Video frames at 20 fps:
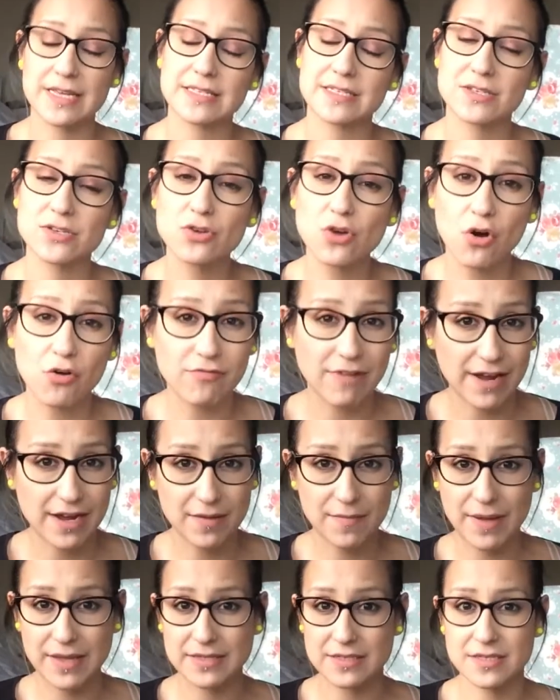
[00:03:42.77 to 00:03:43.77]
It's not
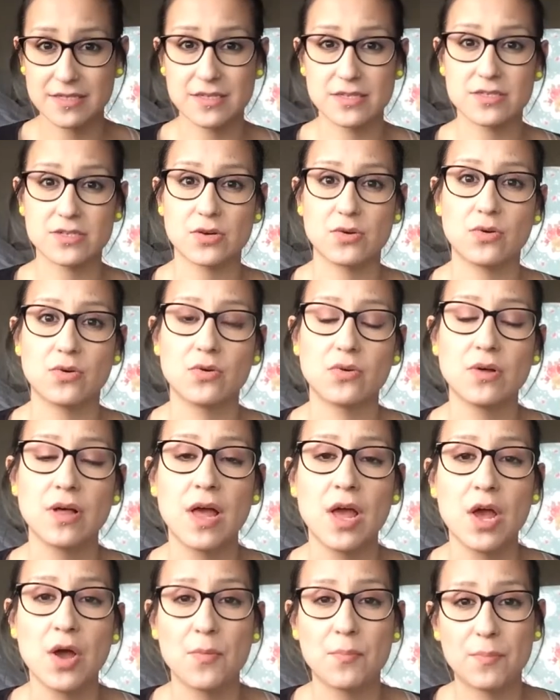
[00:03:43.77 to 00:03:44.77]
recommended at all.
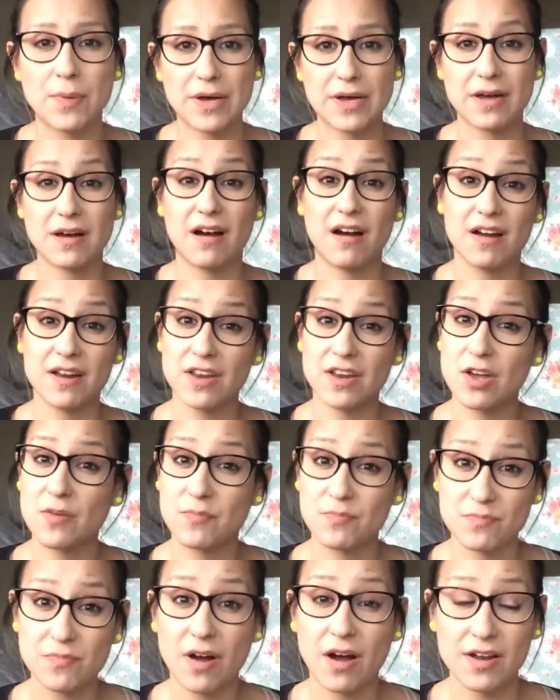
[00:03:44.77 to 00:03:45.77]
But
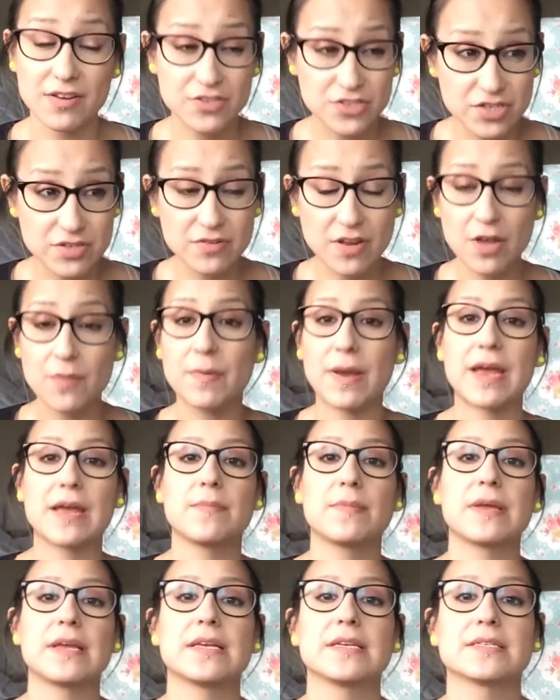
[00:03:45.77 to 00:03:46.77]
I do know
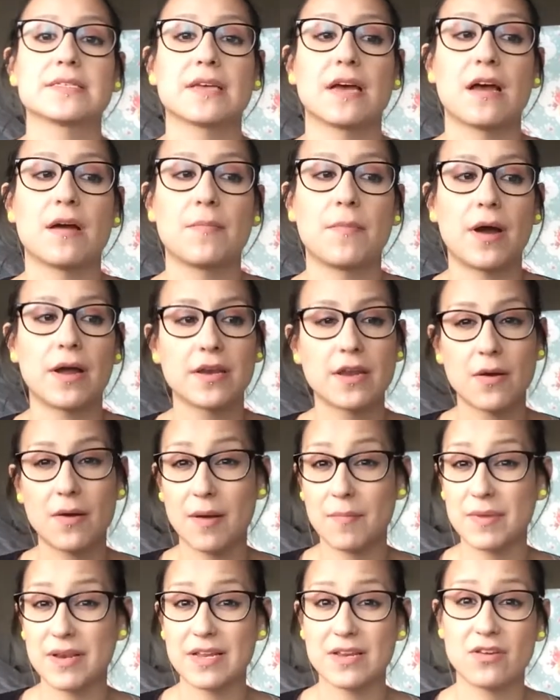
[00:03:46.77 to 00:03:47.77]
babies. I know
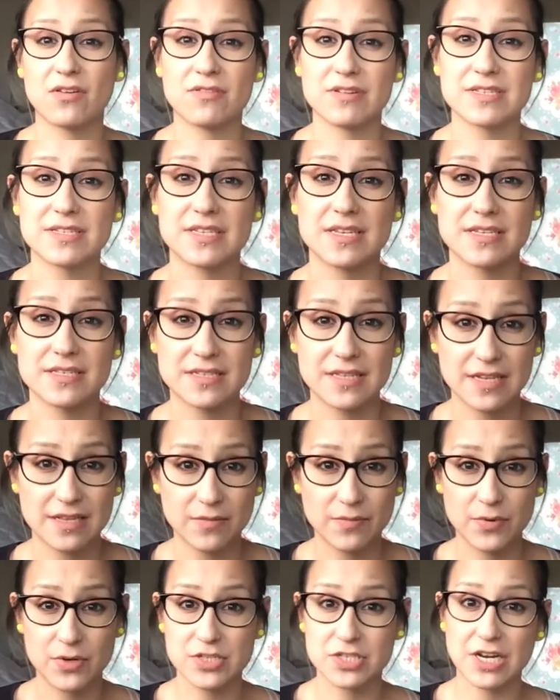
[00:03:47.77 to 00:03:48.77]
Emily Norris's
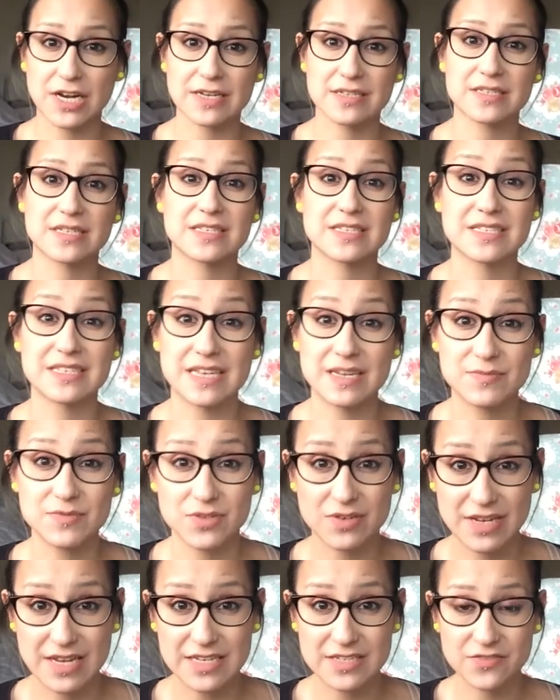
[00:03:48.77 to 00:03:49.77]
little boy Jackson
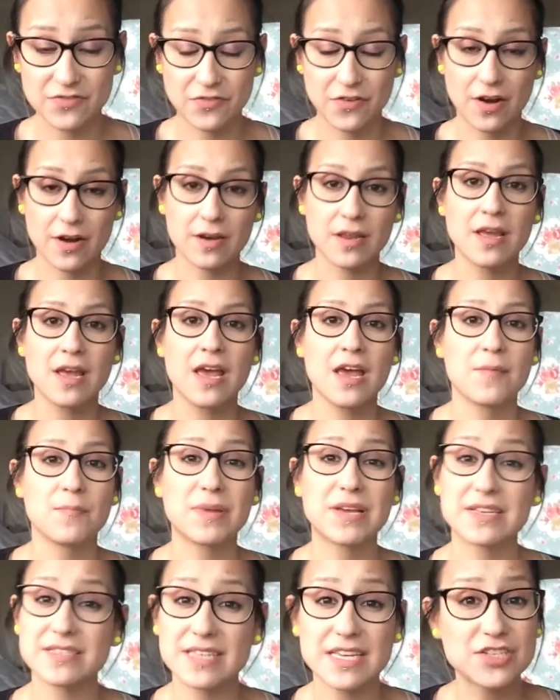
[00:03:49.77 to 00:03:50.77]
sleeps on his front
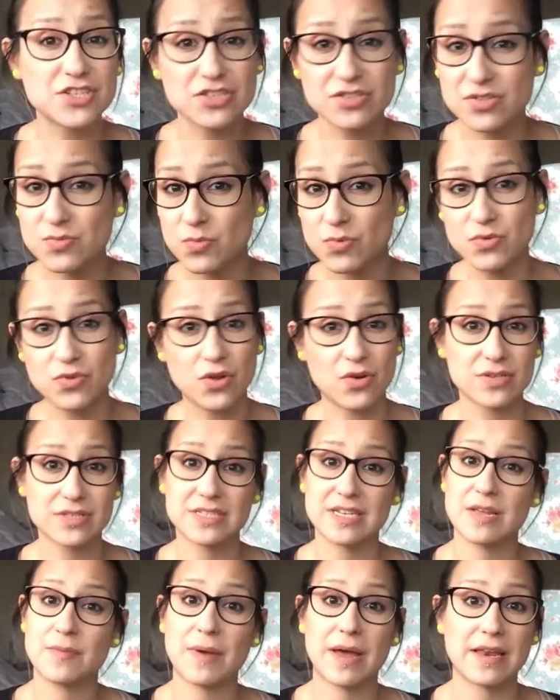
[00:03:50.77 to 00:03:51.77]
because they just will not
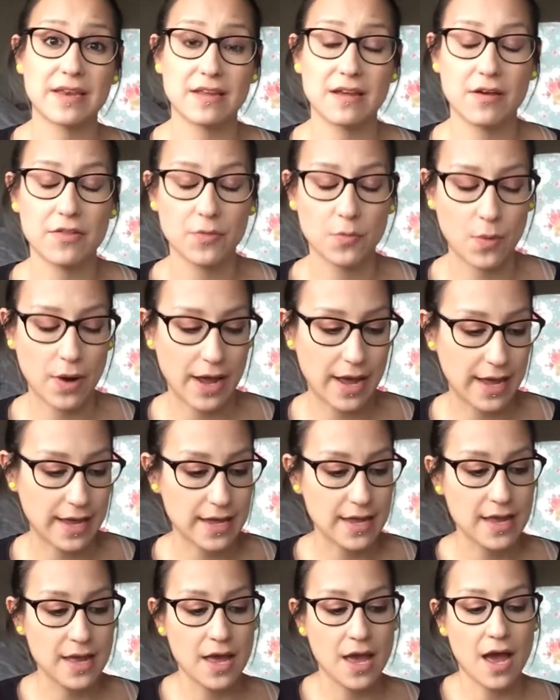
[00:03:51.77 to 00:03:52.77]
sleep any other
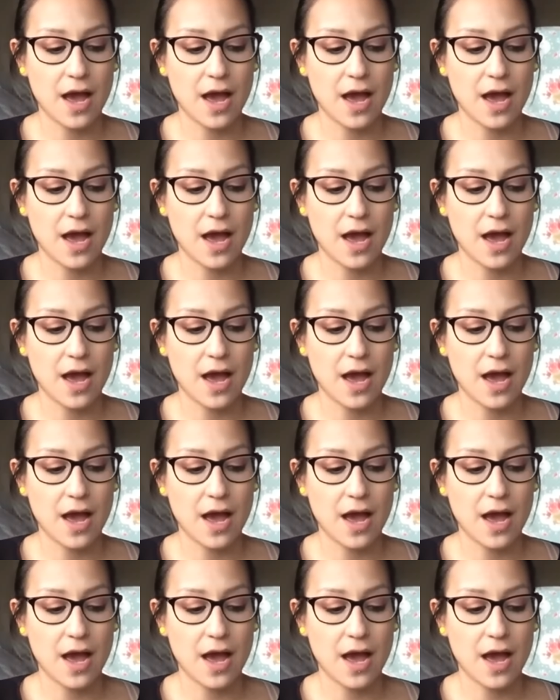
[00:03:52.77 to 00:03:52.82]
way.